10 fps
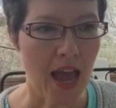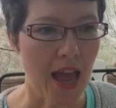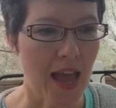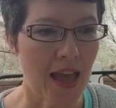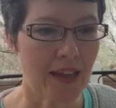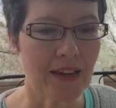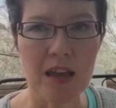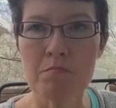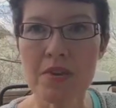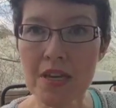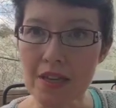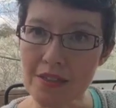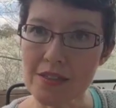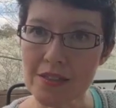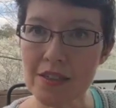and
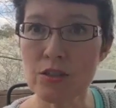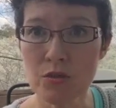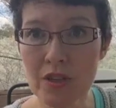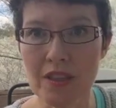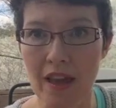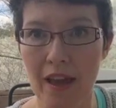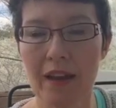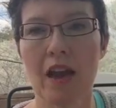in doing that,